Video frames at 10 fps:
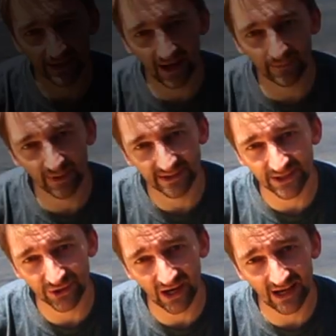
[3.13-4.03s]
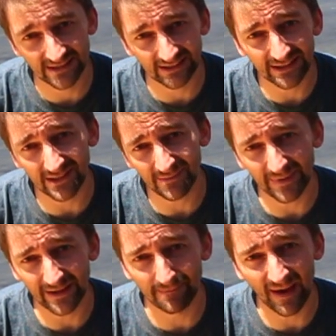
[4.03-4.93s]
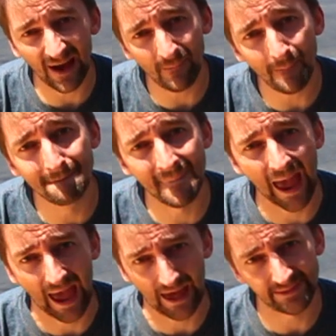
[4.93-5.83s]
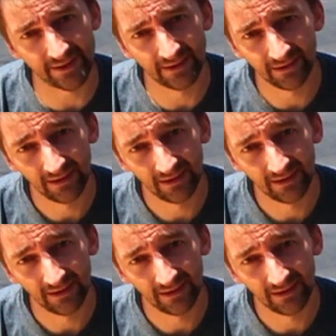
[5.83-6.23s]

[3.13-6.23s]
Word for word: Today I'm going to teach you guys a little bit about math.